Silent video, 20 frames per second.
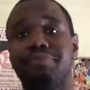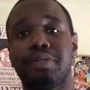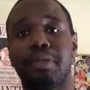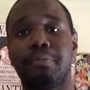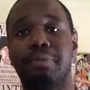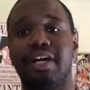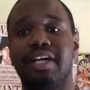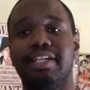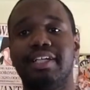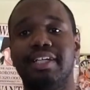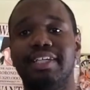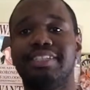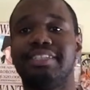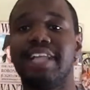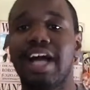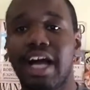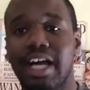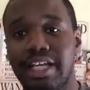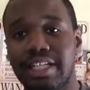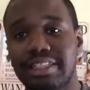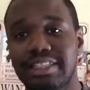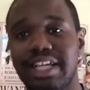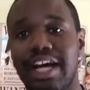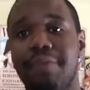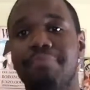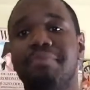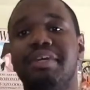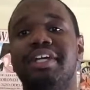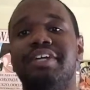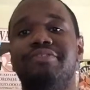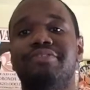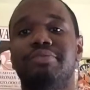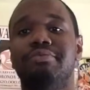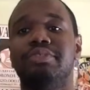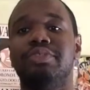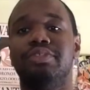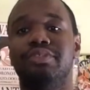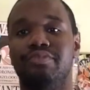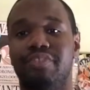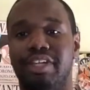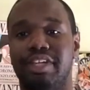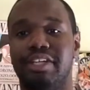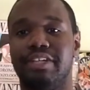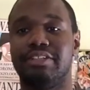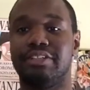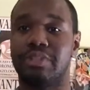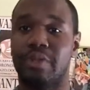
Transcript: But it's not going to stop me from doing videos.